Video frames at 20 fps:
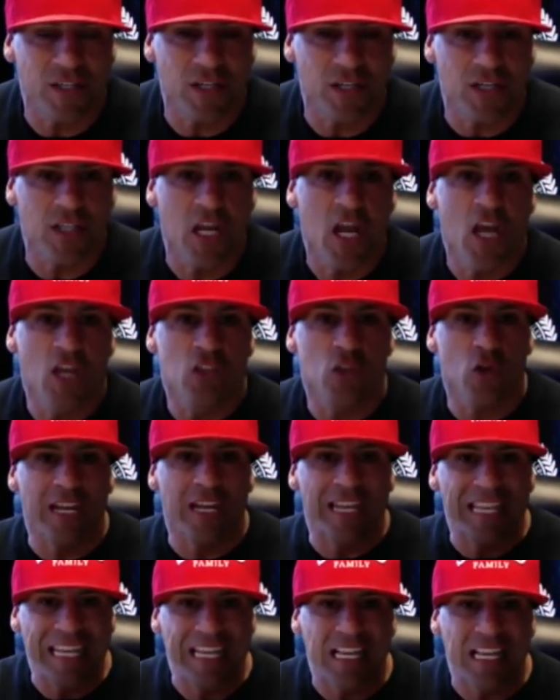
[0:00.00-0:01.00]
so it
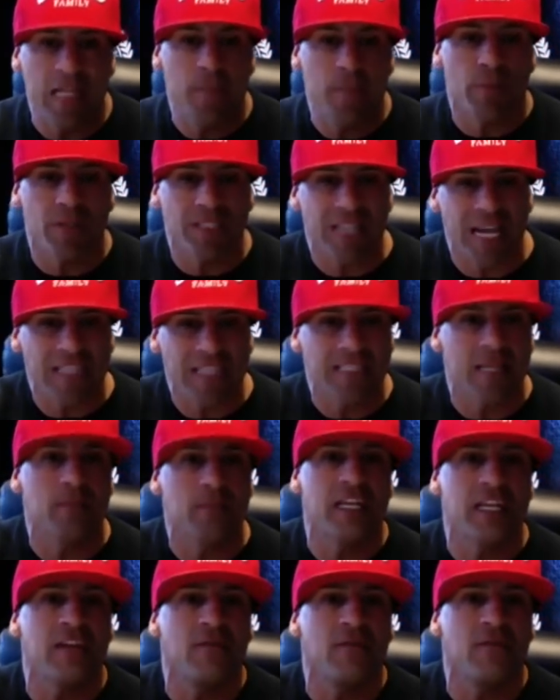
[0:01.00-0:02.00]
legally protects them to
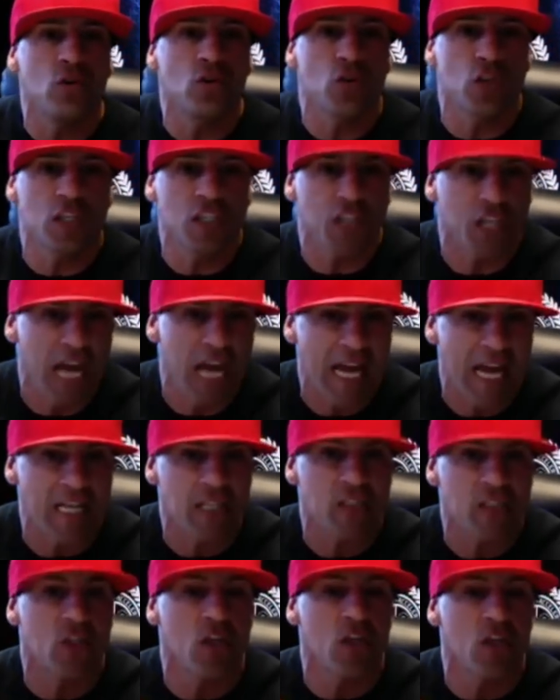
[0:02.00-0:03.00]
give nutrition guidance to
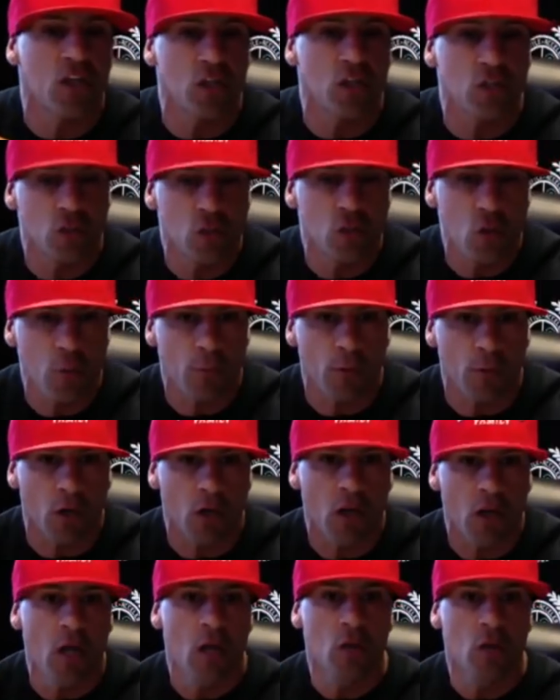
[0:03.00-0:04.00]
the mm. consumer
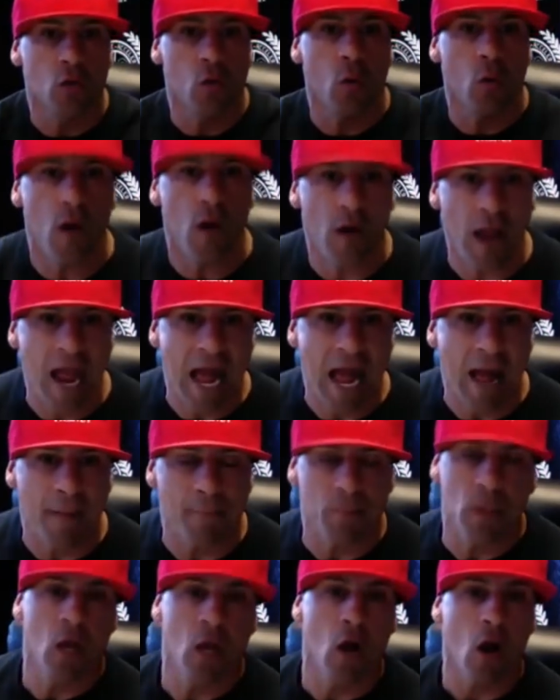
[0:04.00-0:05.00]
through our app.
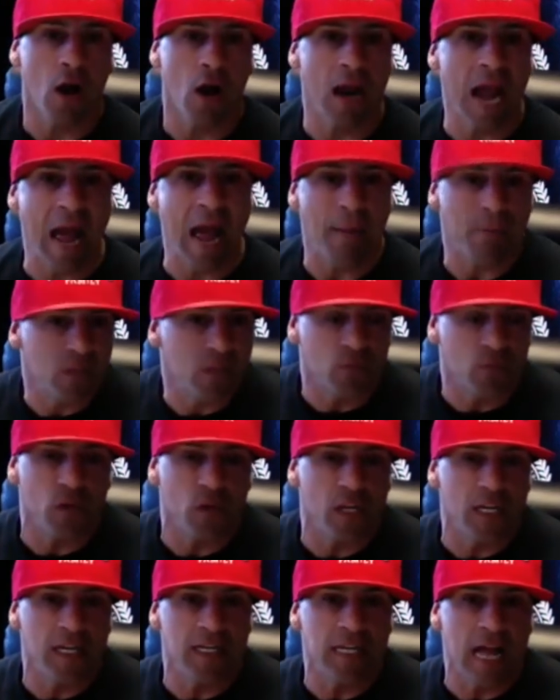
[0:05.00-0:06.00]
Our app is free
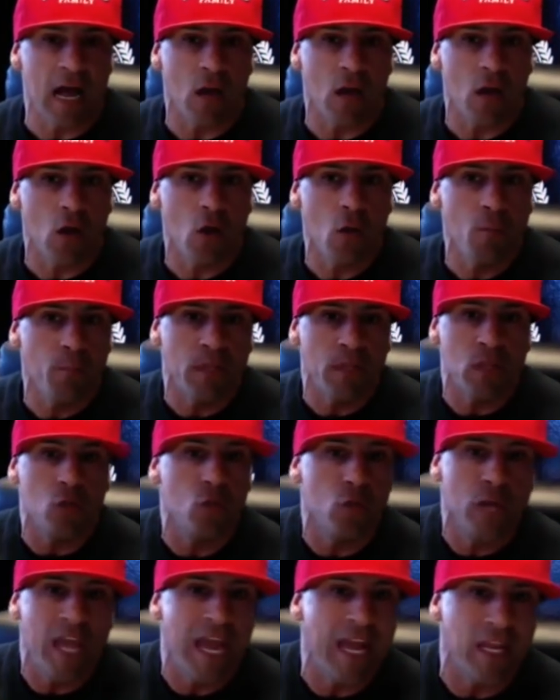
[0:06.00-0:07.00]
to download, but you
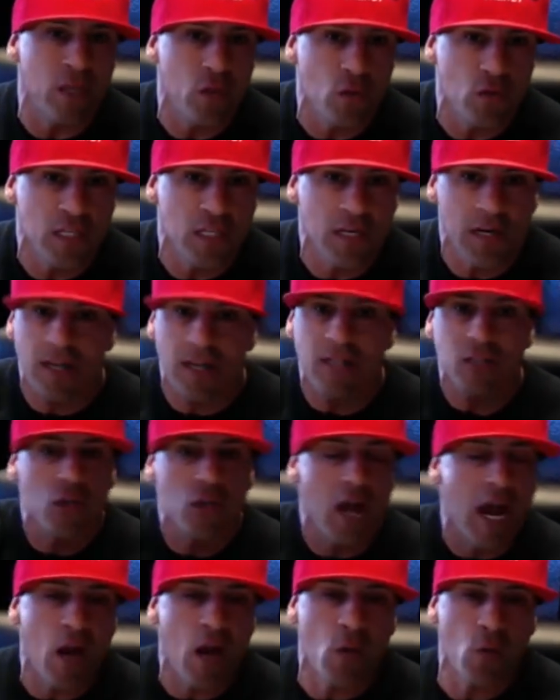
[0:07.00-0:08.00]
can't use it unless you
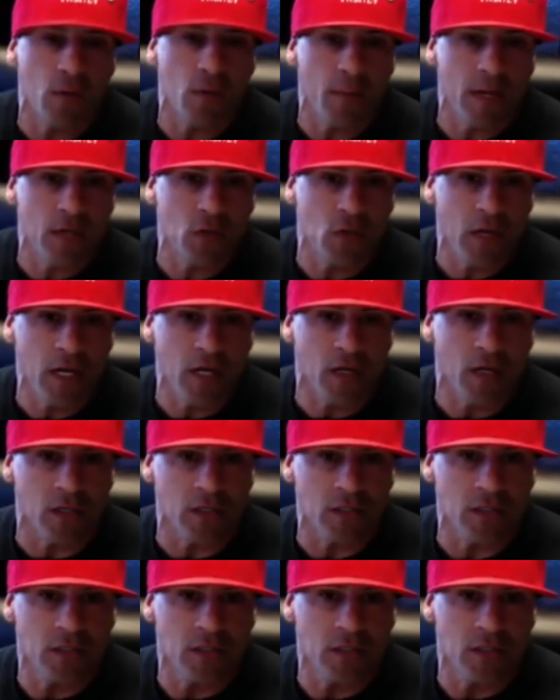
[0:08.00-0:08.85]
hire one of my trainers.